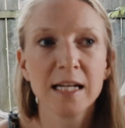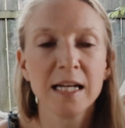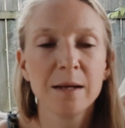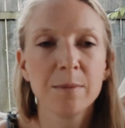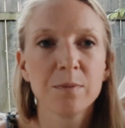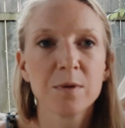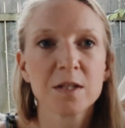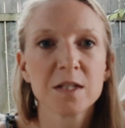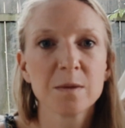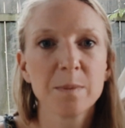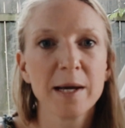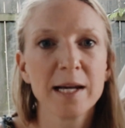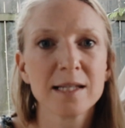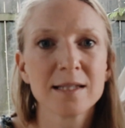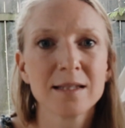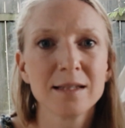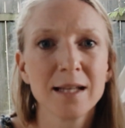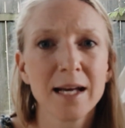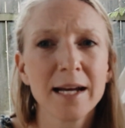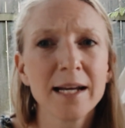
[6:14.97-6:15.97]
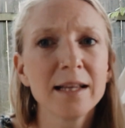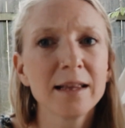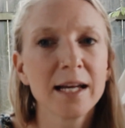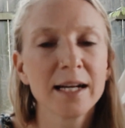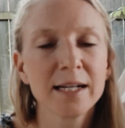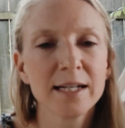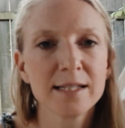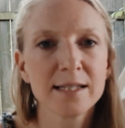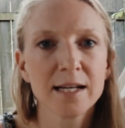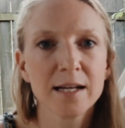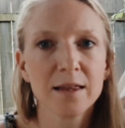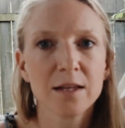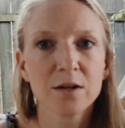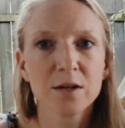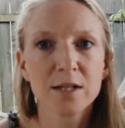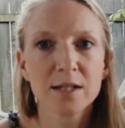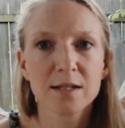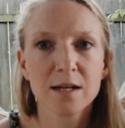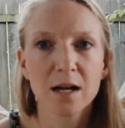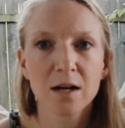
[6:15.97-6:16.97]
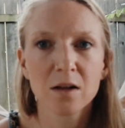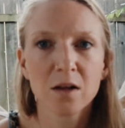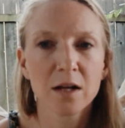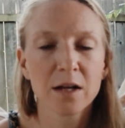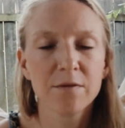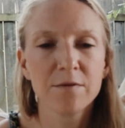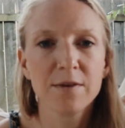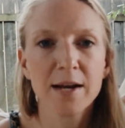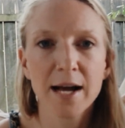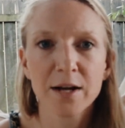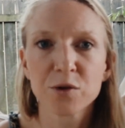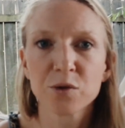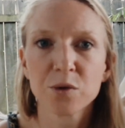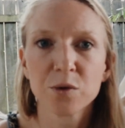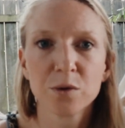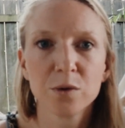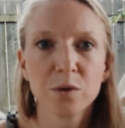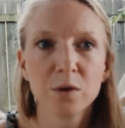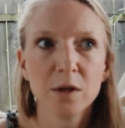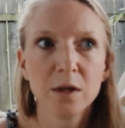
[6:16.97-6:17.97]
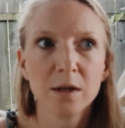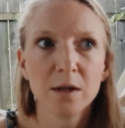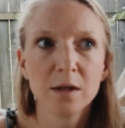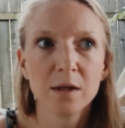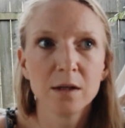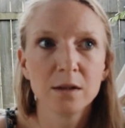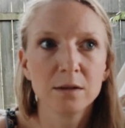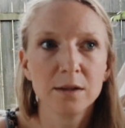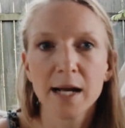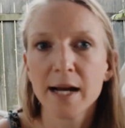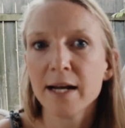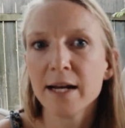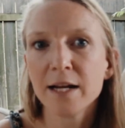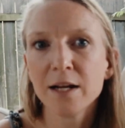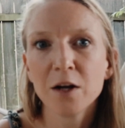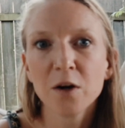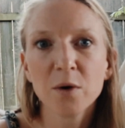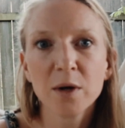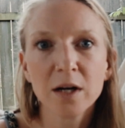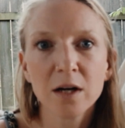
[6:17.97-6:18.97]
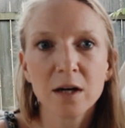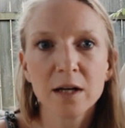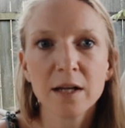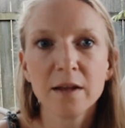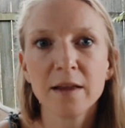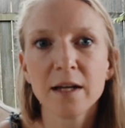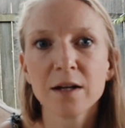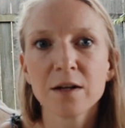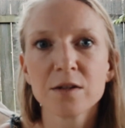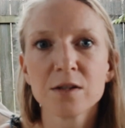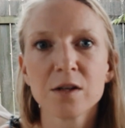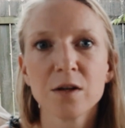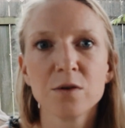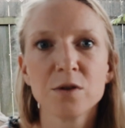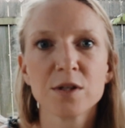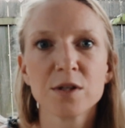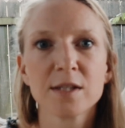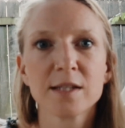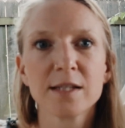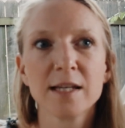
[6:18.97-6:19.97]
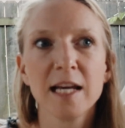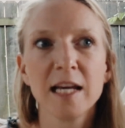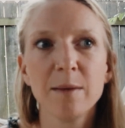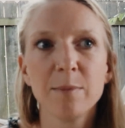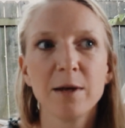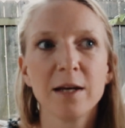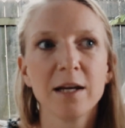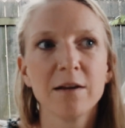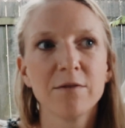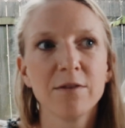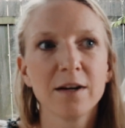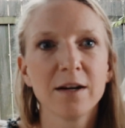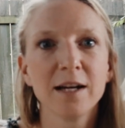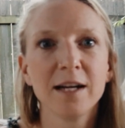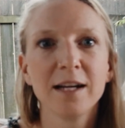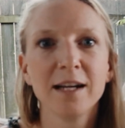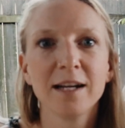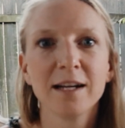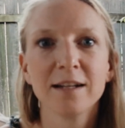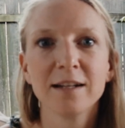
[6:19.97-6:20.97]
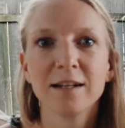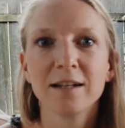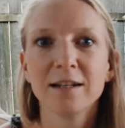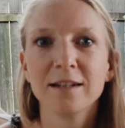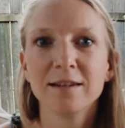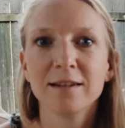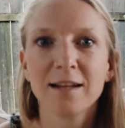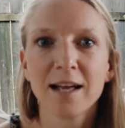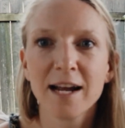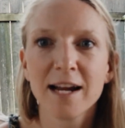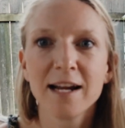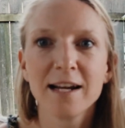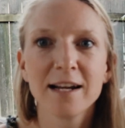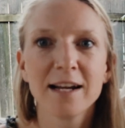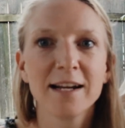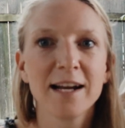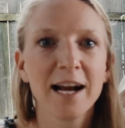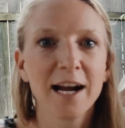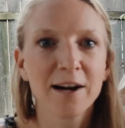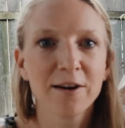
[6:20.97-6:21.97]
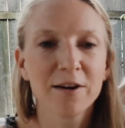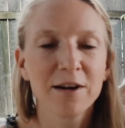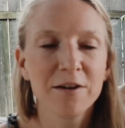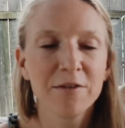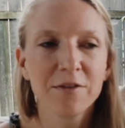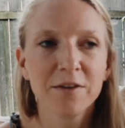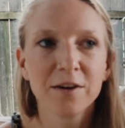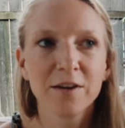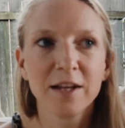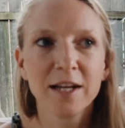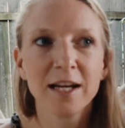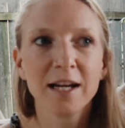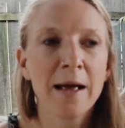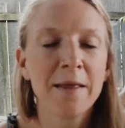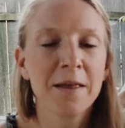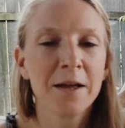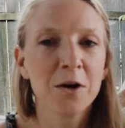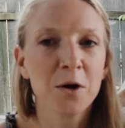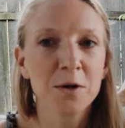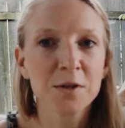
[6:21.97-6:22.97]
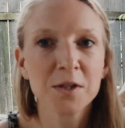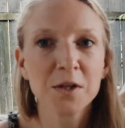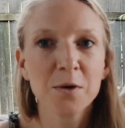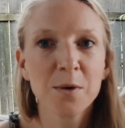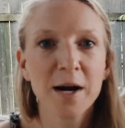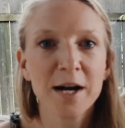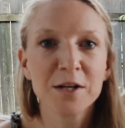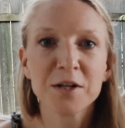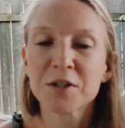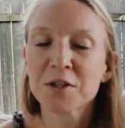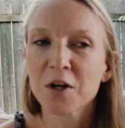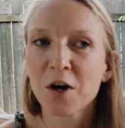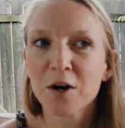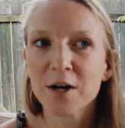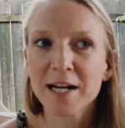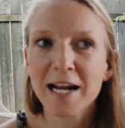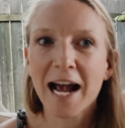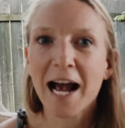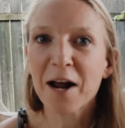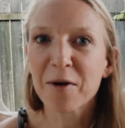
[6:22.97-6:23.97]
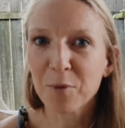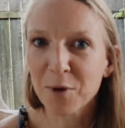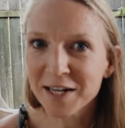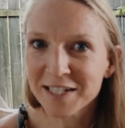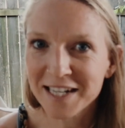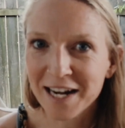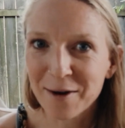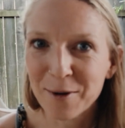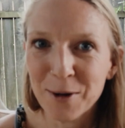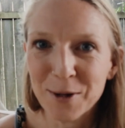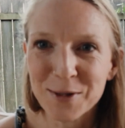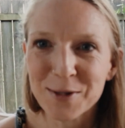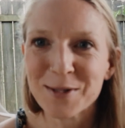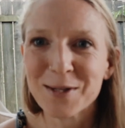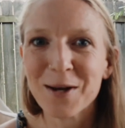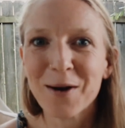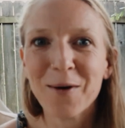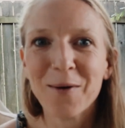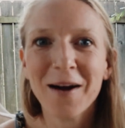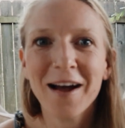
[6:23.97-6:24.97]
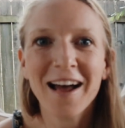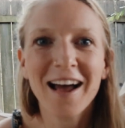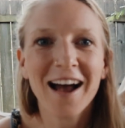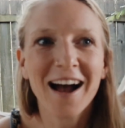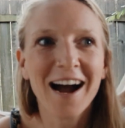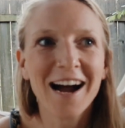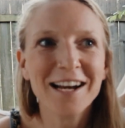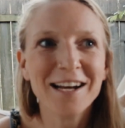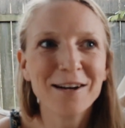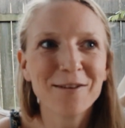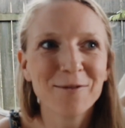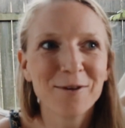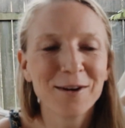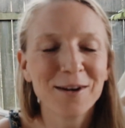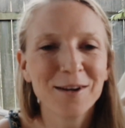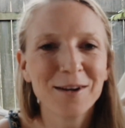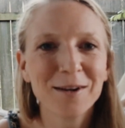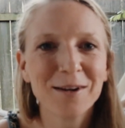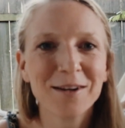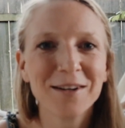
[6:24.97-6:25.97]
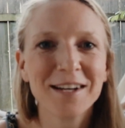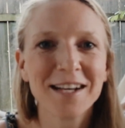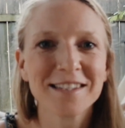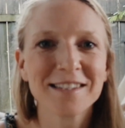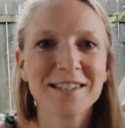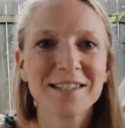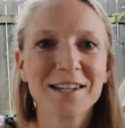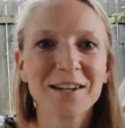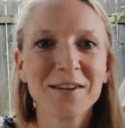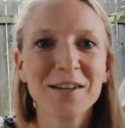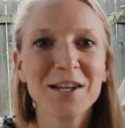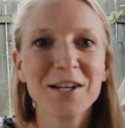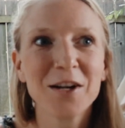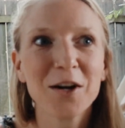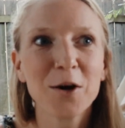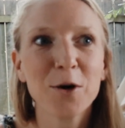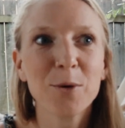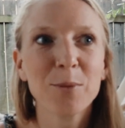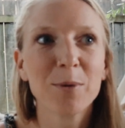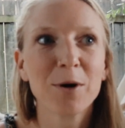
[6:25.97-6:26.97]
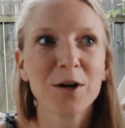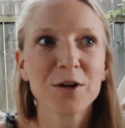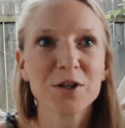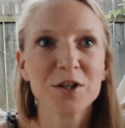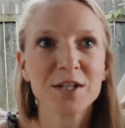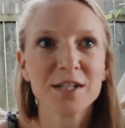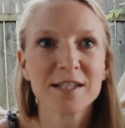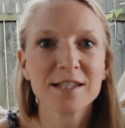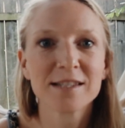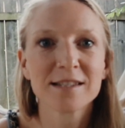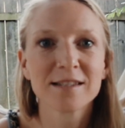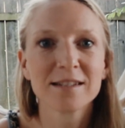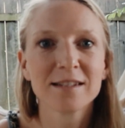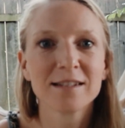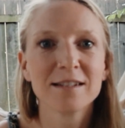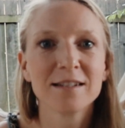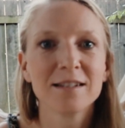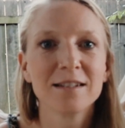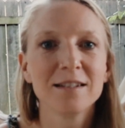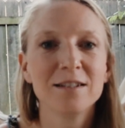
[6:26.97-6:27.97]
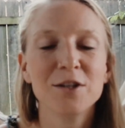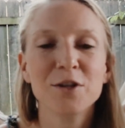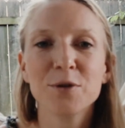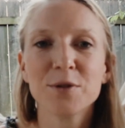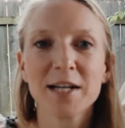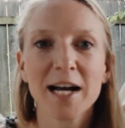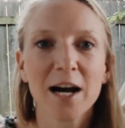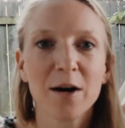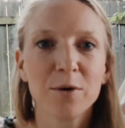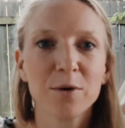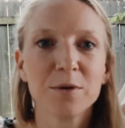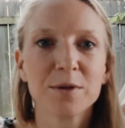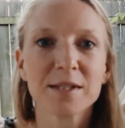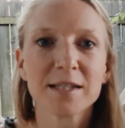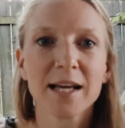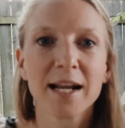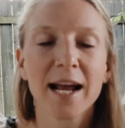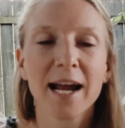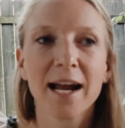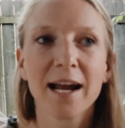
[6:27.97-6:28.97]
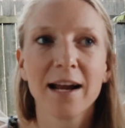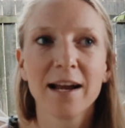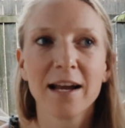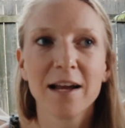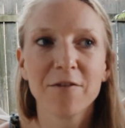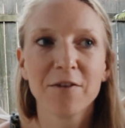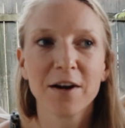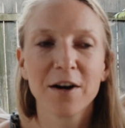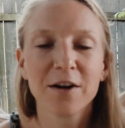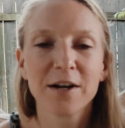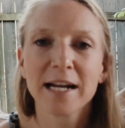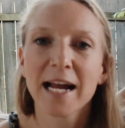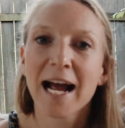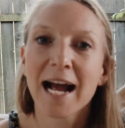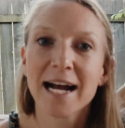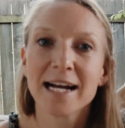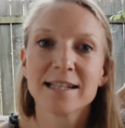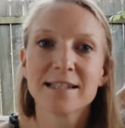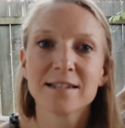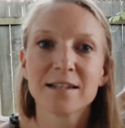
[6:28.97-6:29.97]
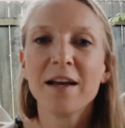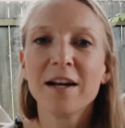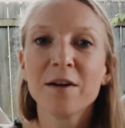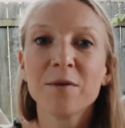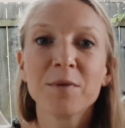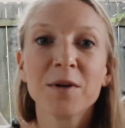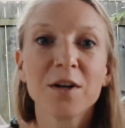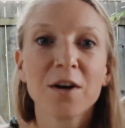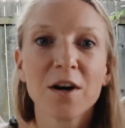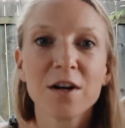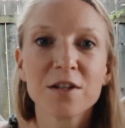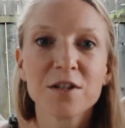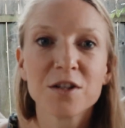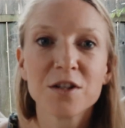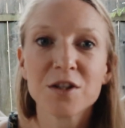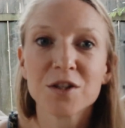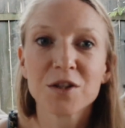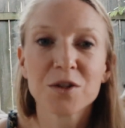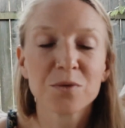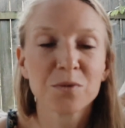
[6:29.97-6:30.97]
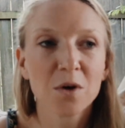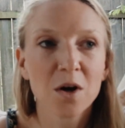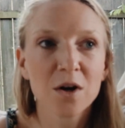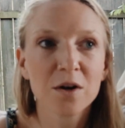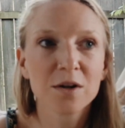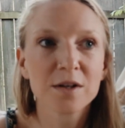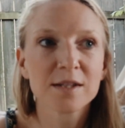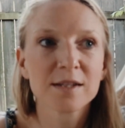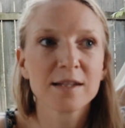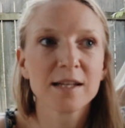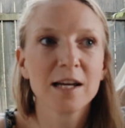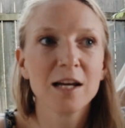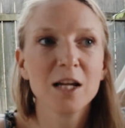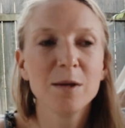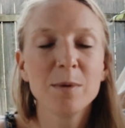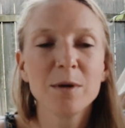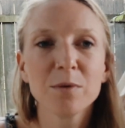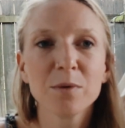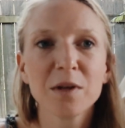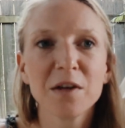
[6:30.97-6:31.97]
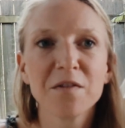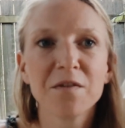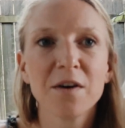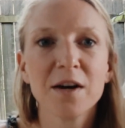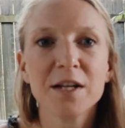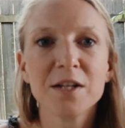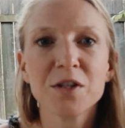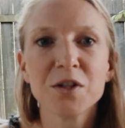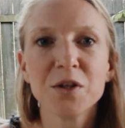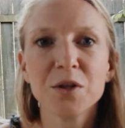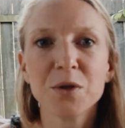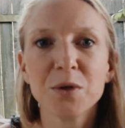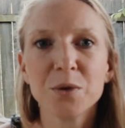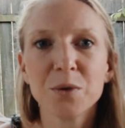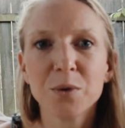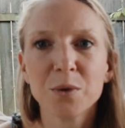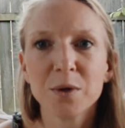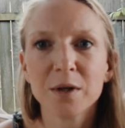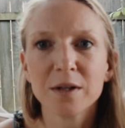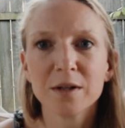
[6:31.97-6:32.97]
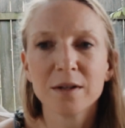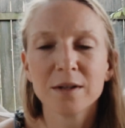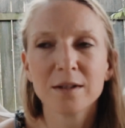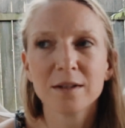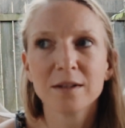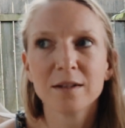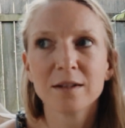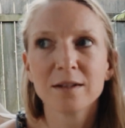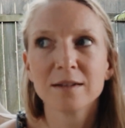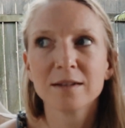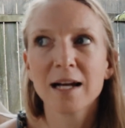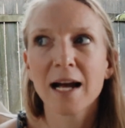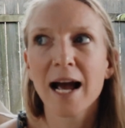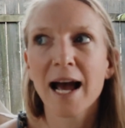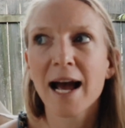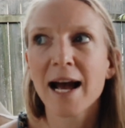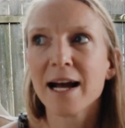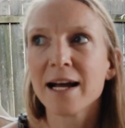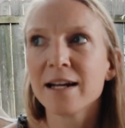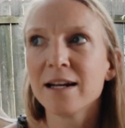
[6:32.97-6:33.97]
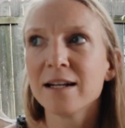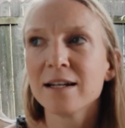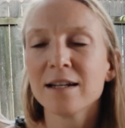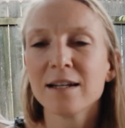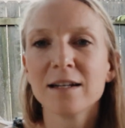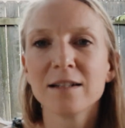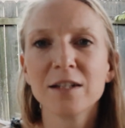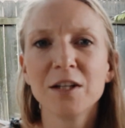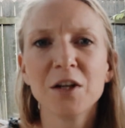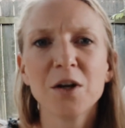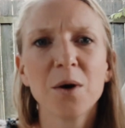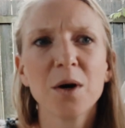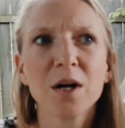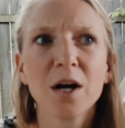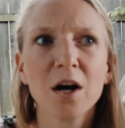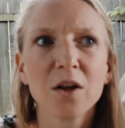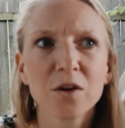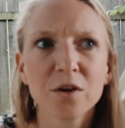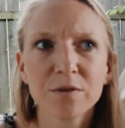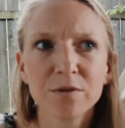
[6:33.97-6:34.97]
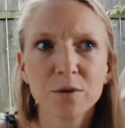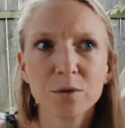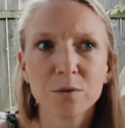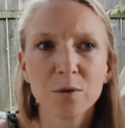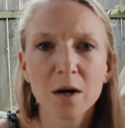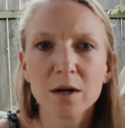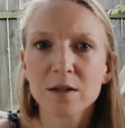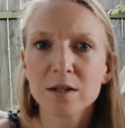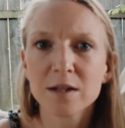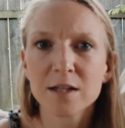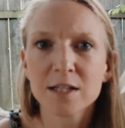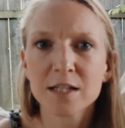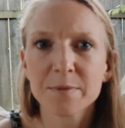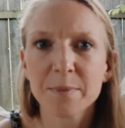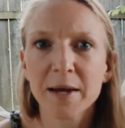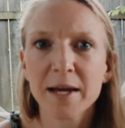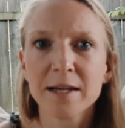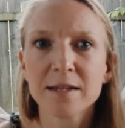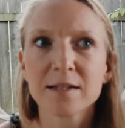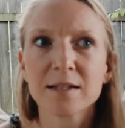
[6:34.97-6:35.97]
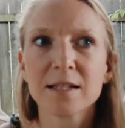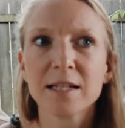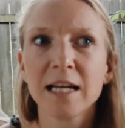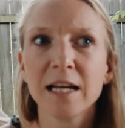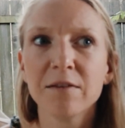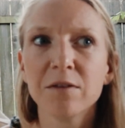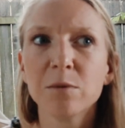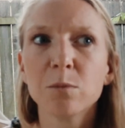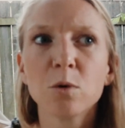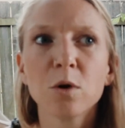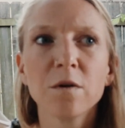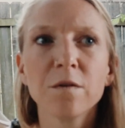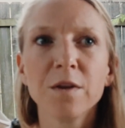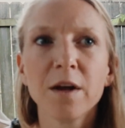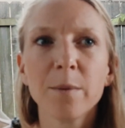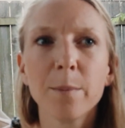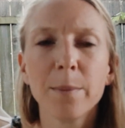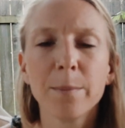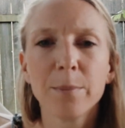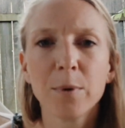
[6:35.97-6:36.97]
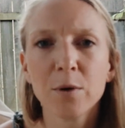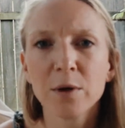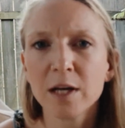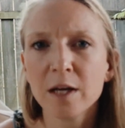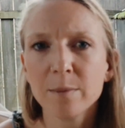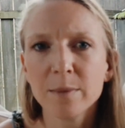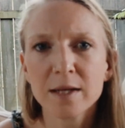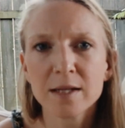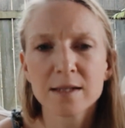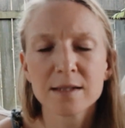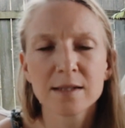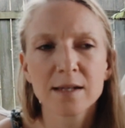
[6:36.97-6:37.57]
keep the space light. Like I said, there is not a lot of natural lighting going on in there, so just keeping it very light and airy feeling. And then also I just already had white towels, so I didn't want to necessarily go purchase new towels if I already had. Then in regards to just rugs, it'd be really fun to add, you know, a colorful rug to the space to give it more of that bohemian